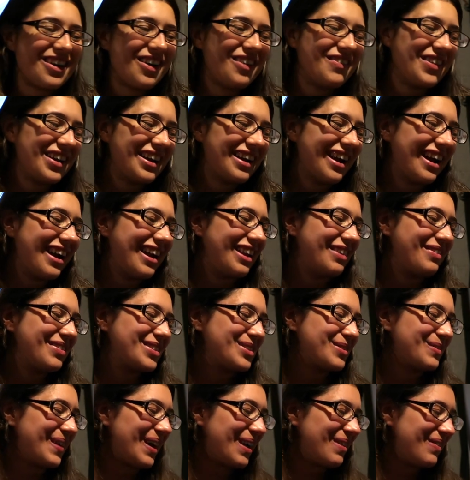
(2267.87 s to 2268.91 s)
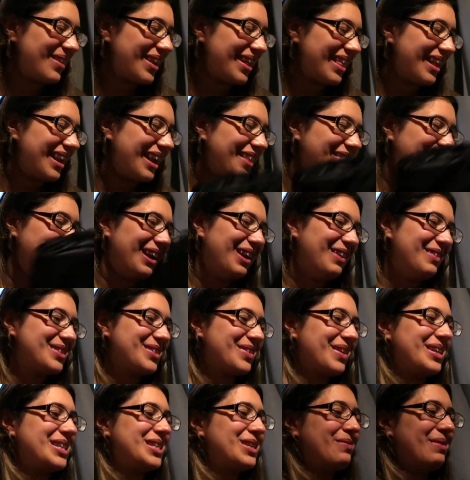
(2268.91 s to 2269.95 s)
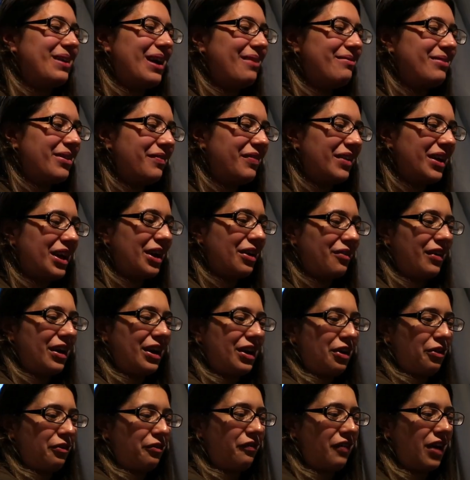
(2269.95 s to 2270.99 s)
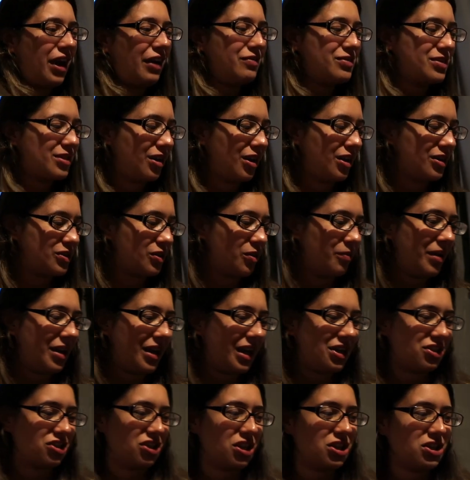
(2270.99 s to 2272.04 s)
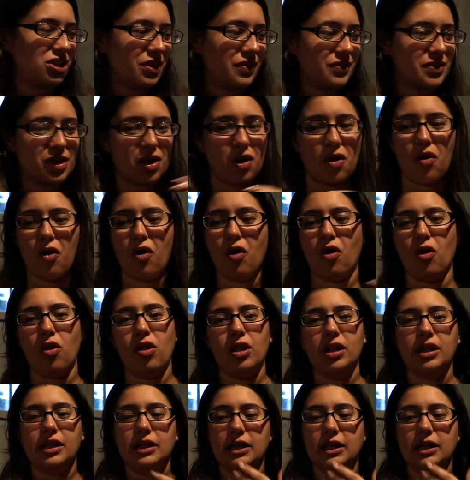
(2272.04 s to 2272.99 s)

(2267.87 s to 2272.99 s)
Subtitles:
Oh my god, it was way better than I thought it was going to be. I'm definitely going to rate her 5 stars. Oh my god, she deserves it all.